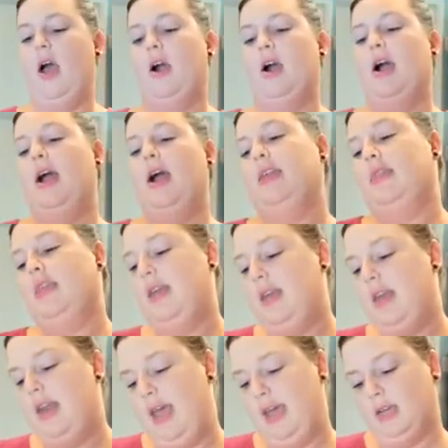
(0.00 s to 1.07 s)
All right, the
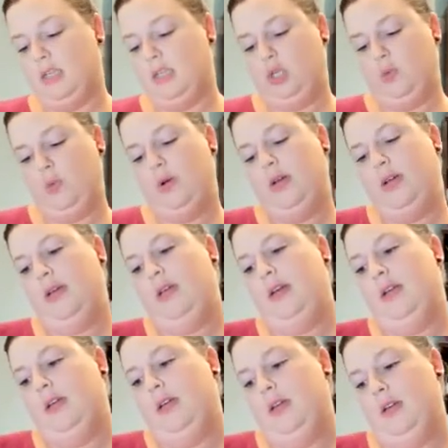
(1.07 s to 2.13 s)
next
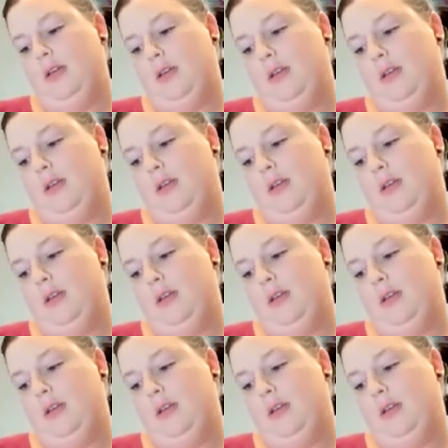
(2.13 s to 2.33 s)
one